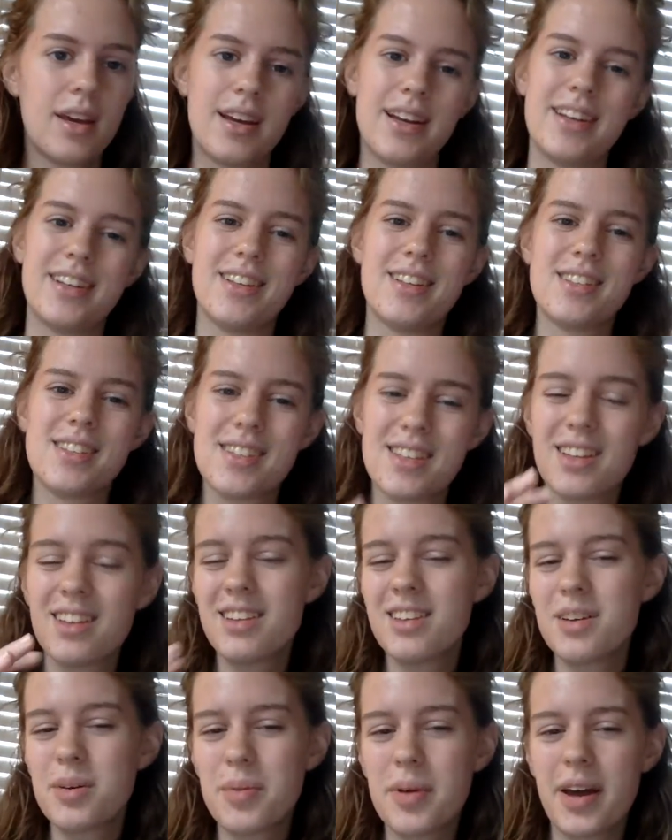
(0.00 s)
And it's a
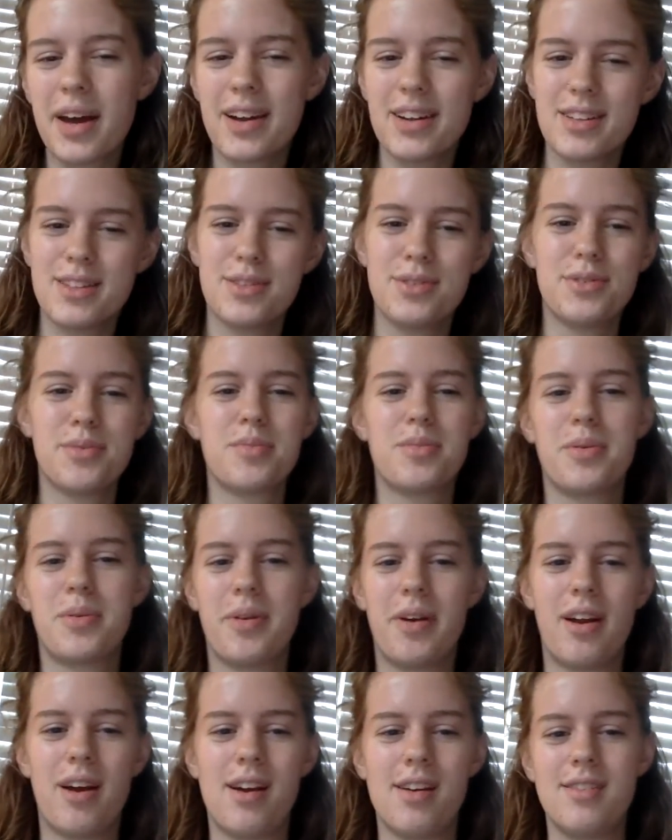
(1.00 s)
little bit out of tune, but we're
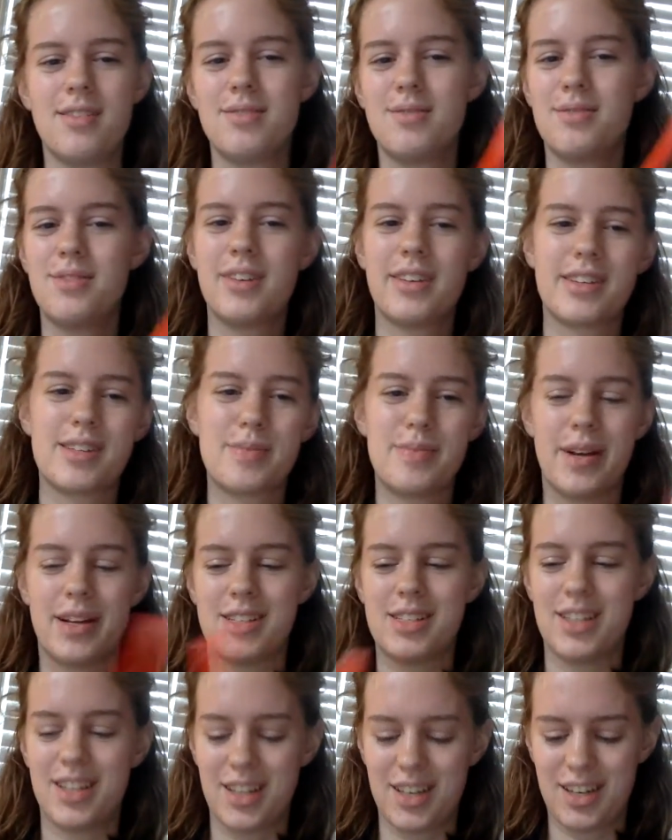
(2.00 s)
not
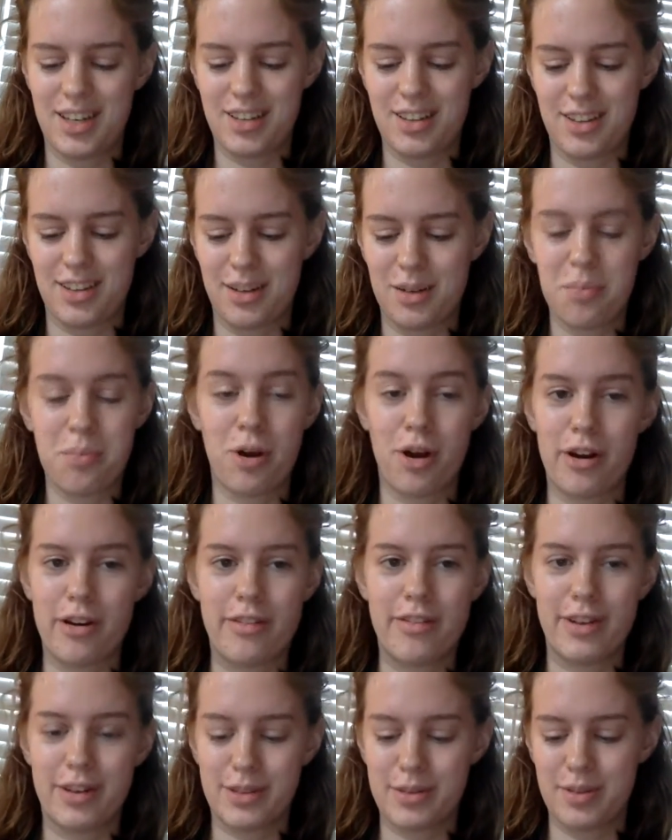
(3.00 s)
expecting anything
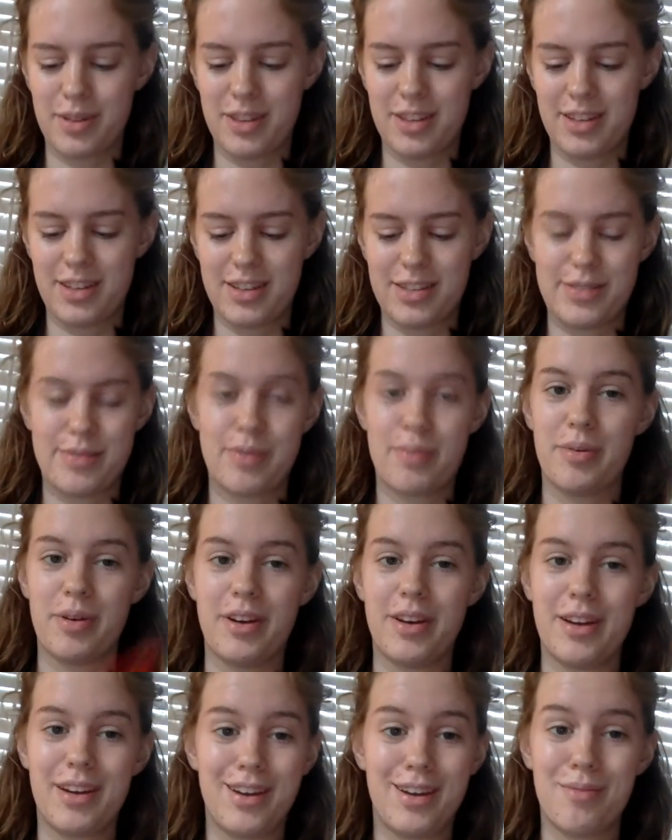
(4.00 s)
perfect with this. We're
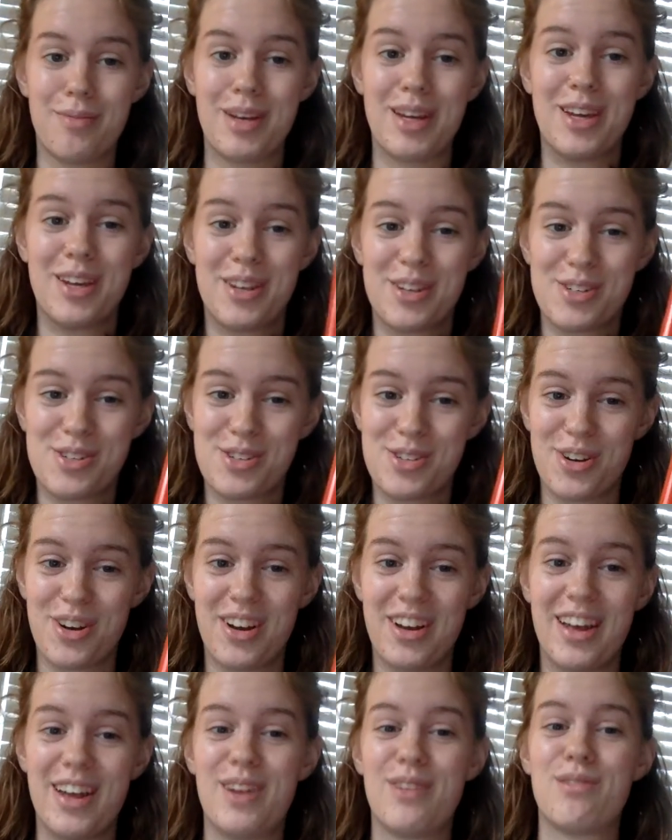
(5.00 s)
playing your
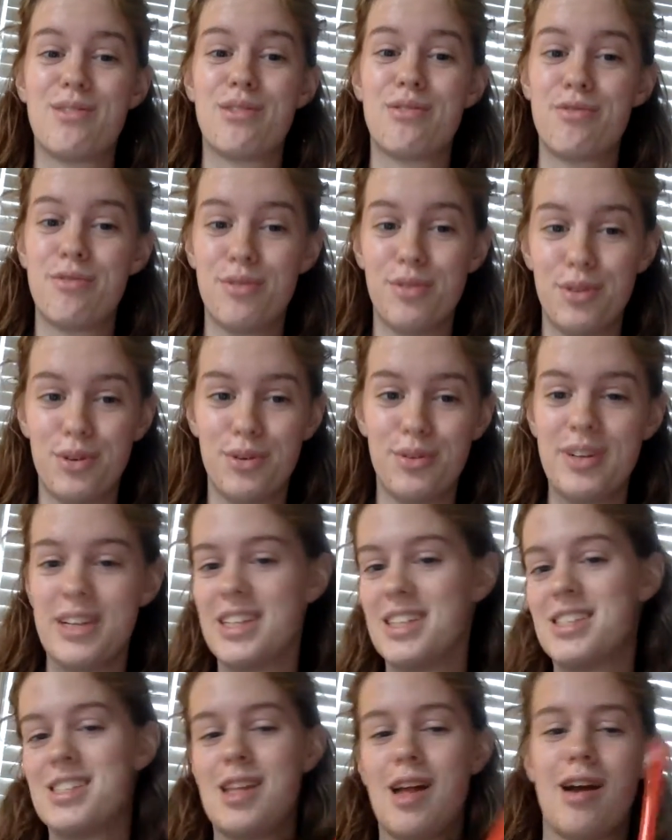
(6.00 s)
straw out of a flute.
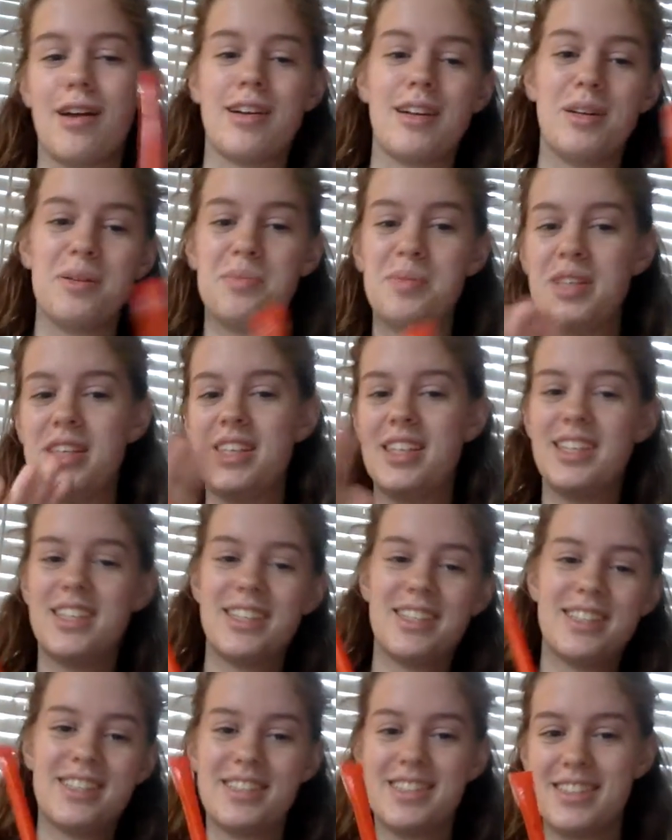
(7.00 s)
It's not going to be
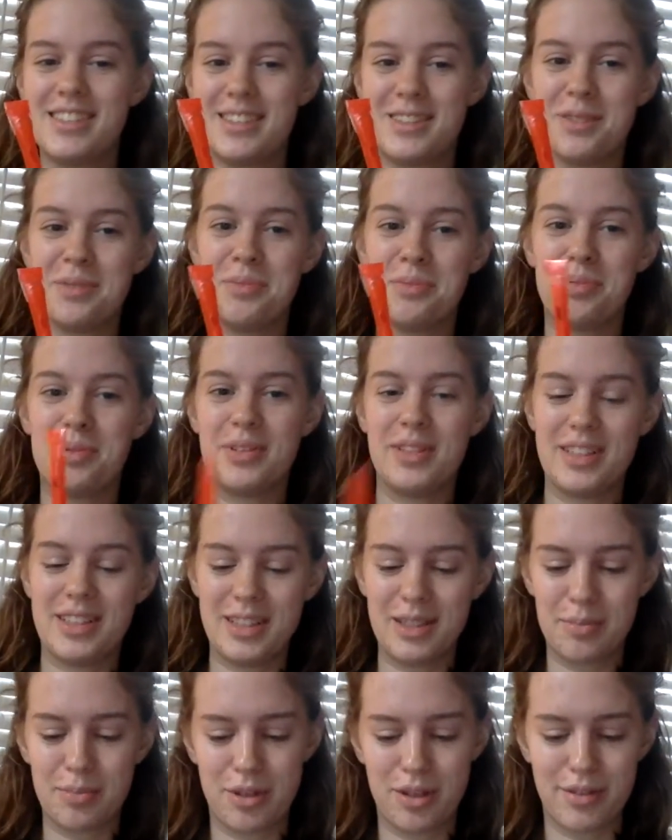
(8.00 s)

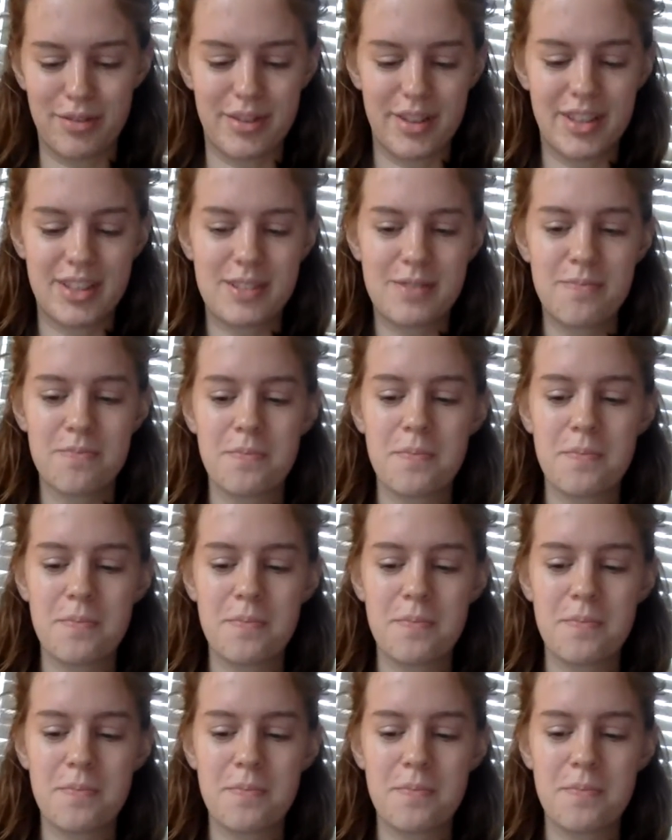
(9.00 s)
completely perfect.